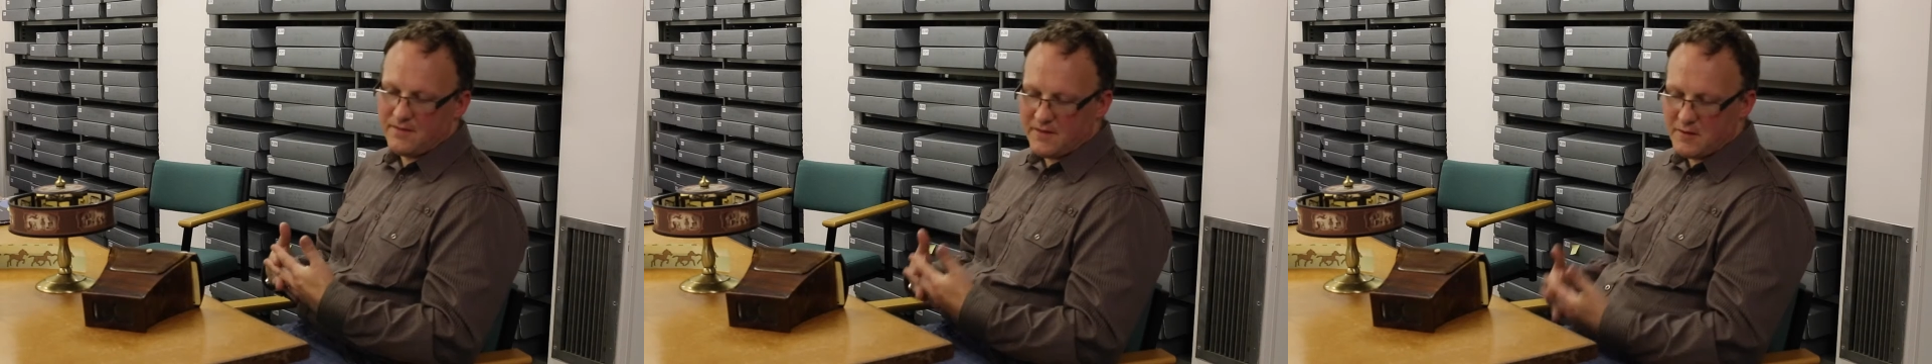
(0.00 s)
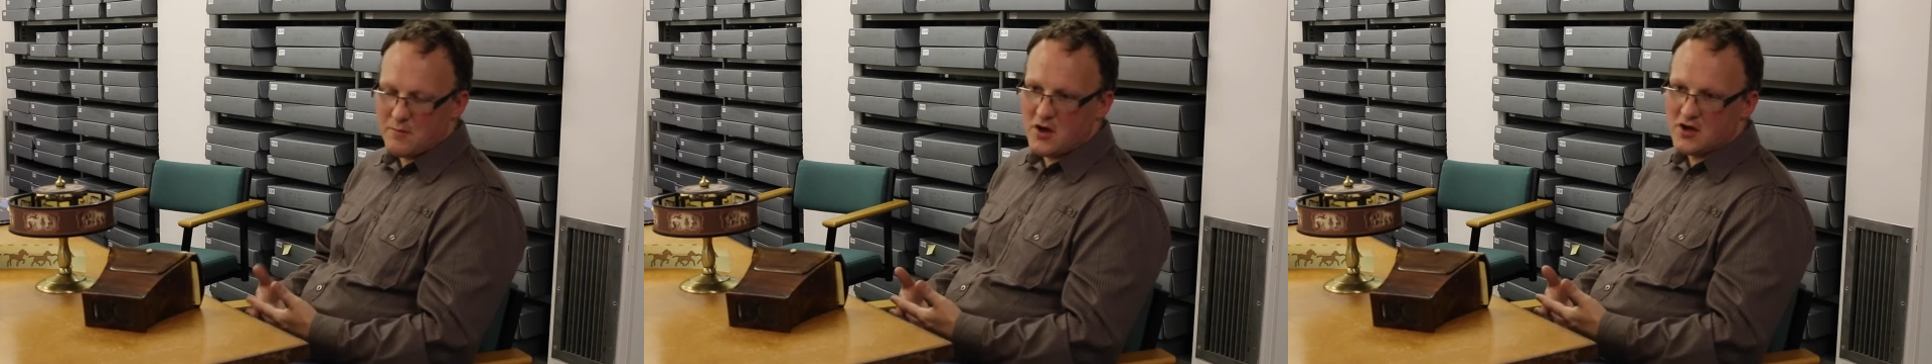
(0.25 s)

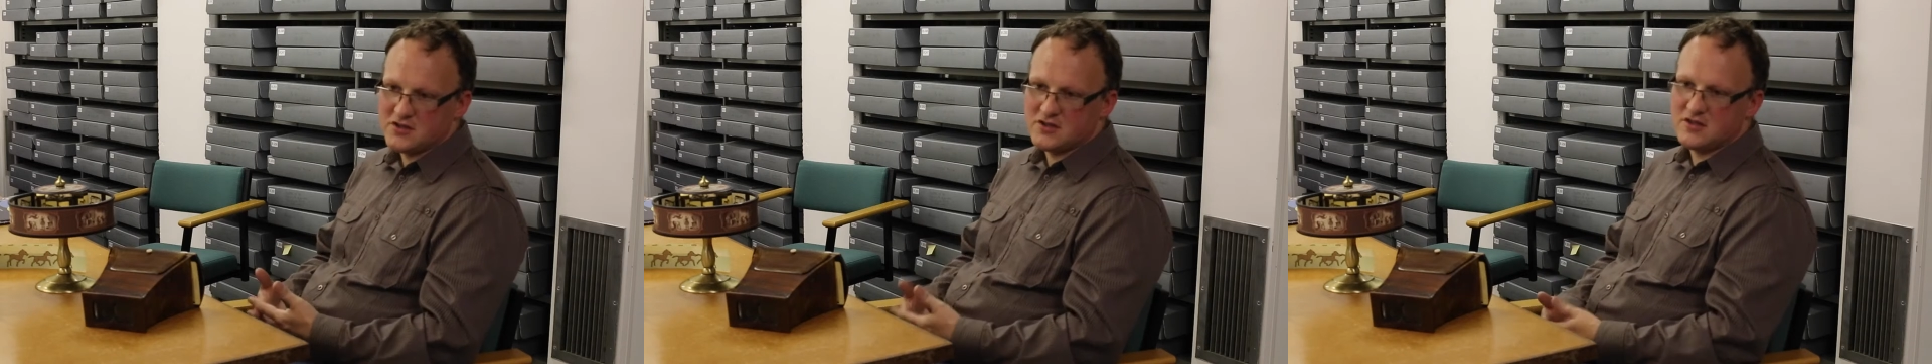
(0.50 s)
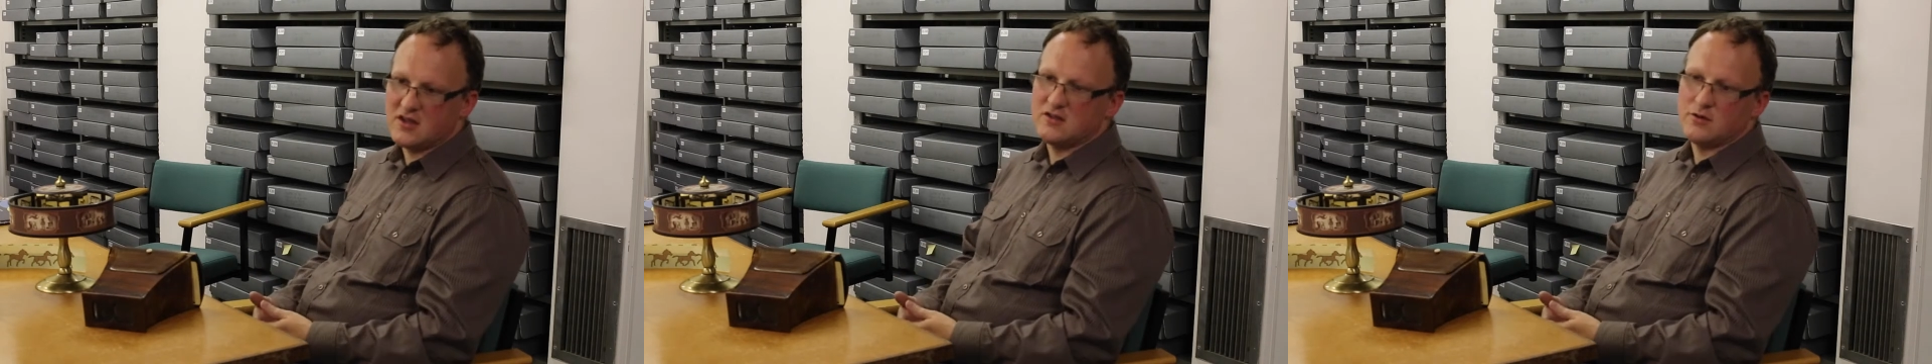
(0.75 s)
the
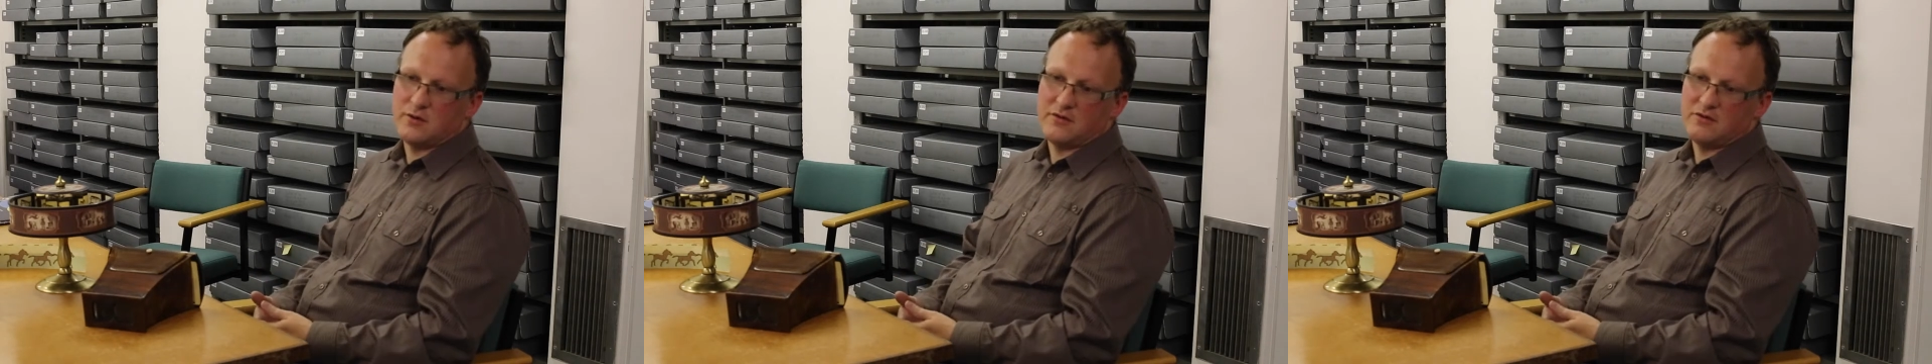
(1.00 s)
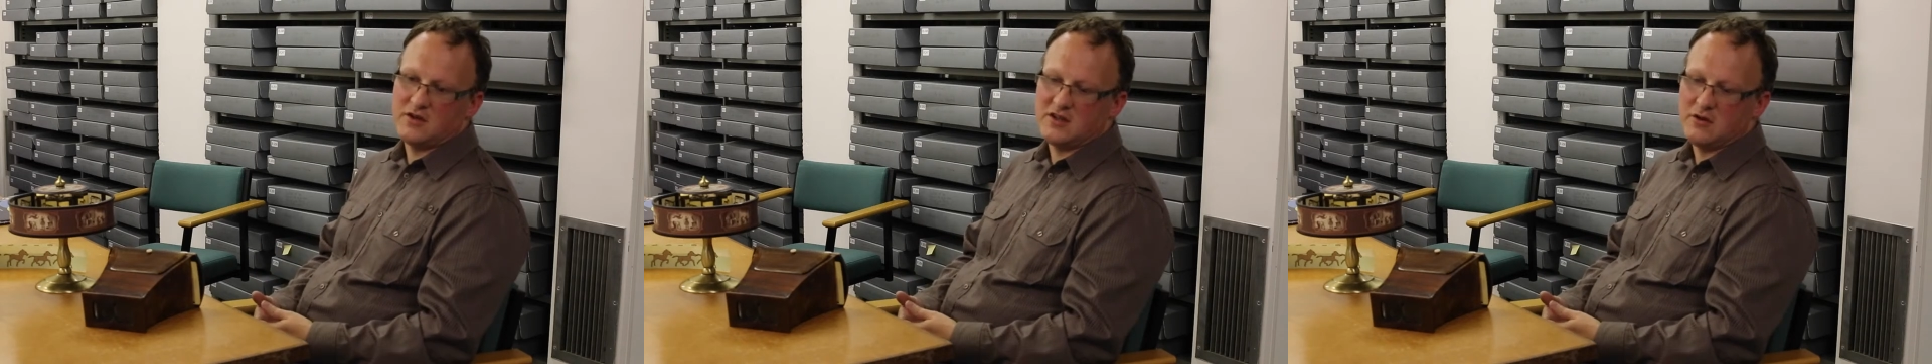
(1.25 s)
immersion into a
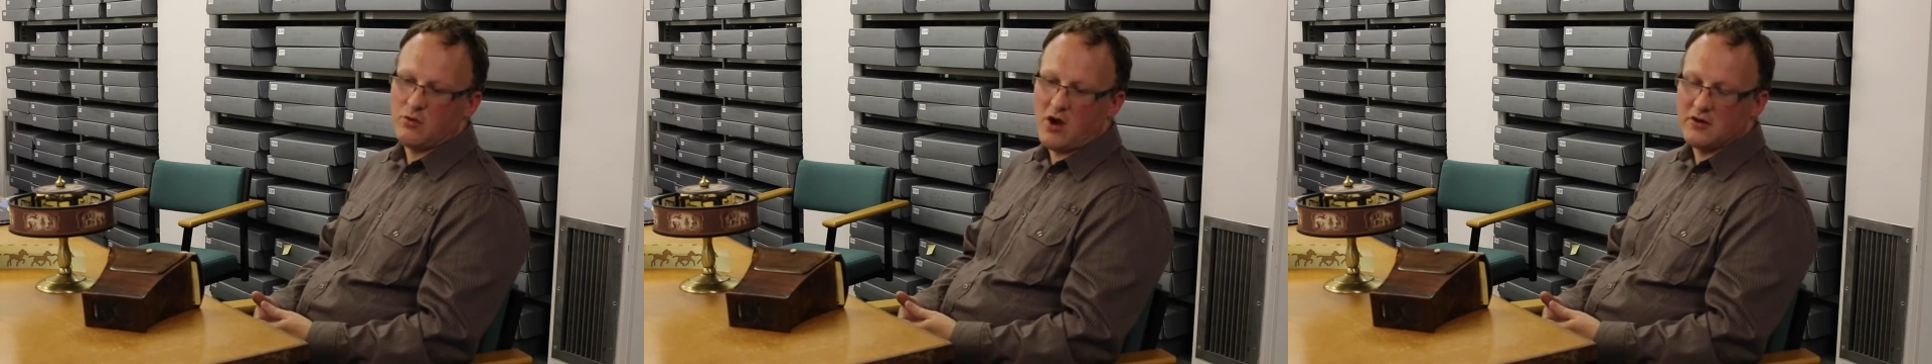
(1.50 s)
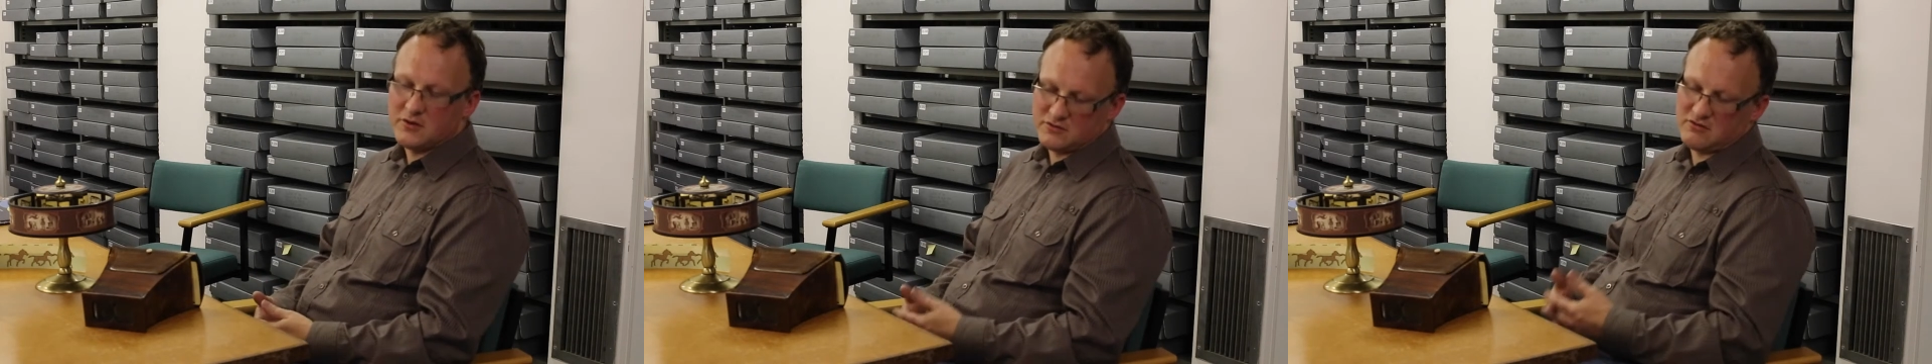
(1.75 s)
3D
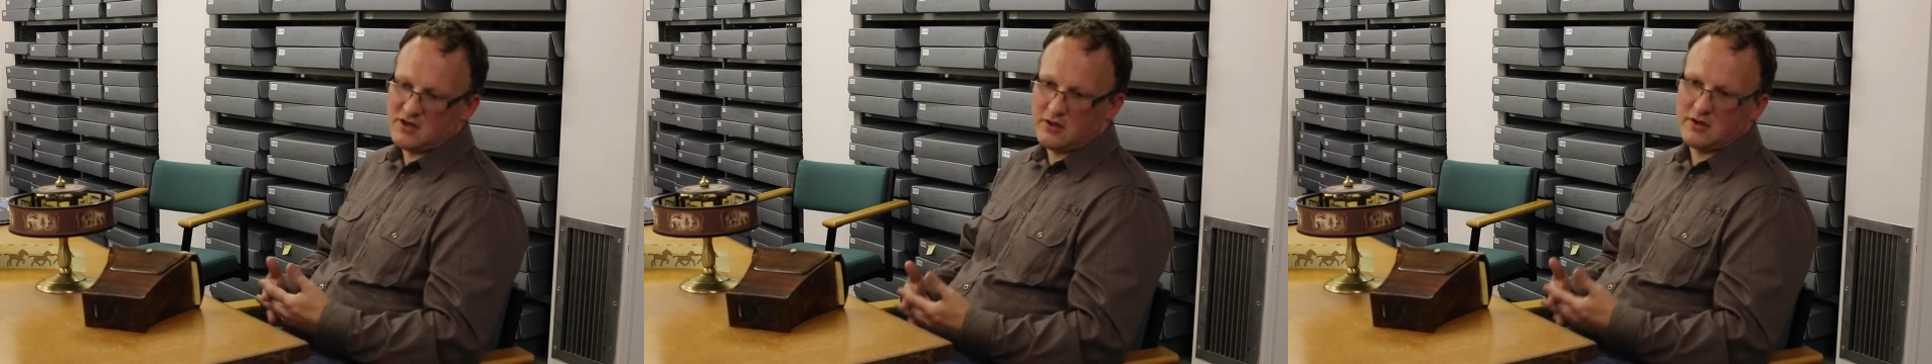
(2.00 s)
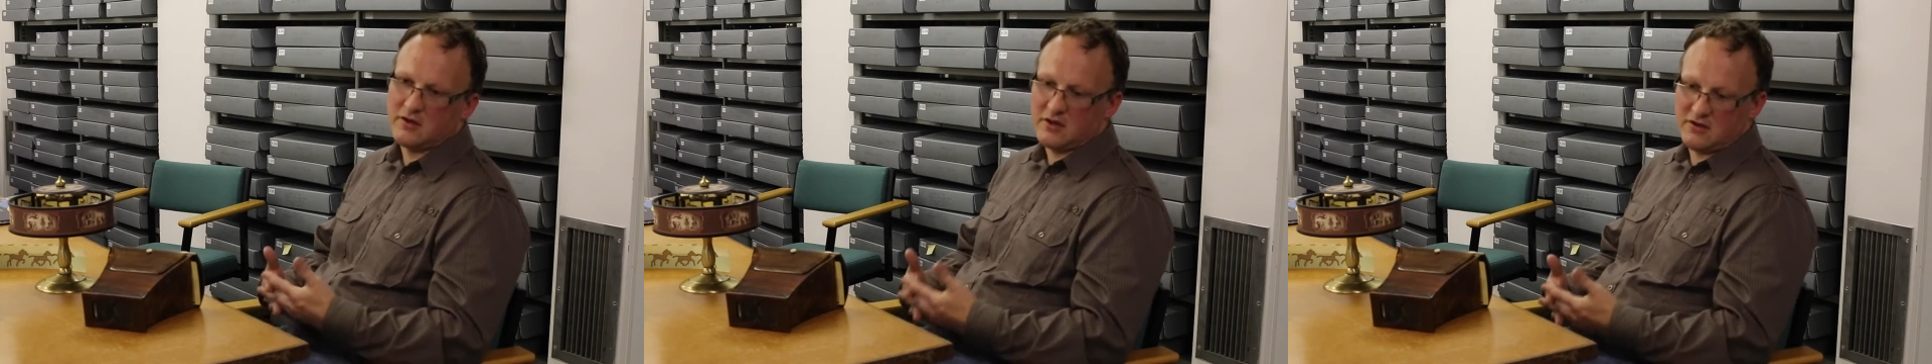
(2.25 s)
world, it was
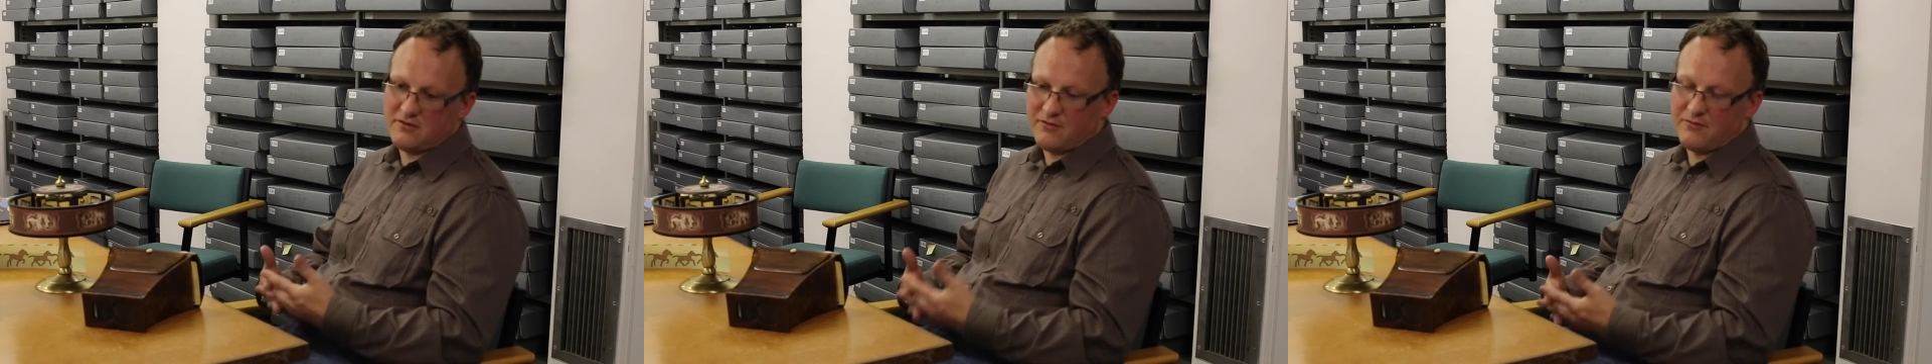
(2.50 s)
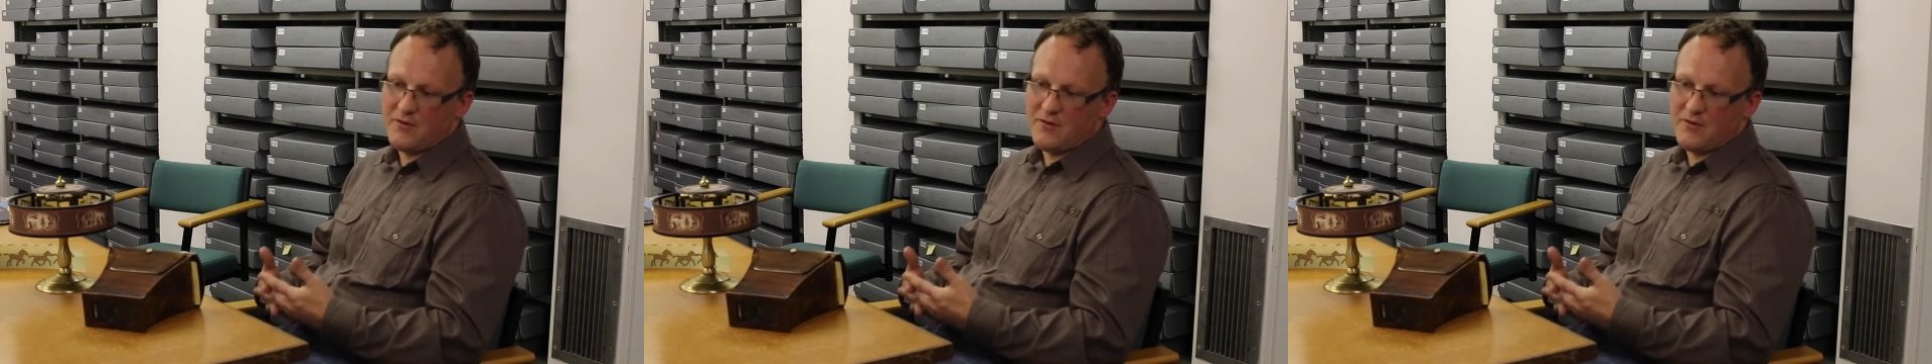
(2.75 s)
really kind of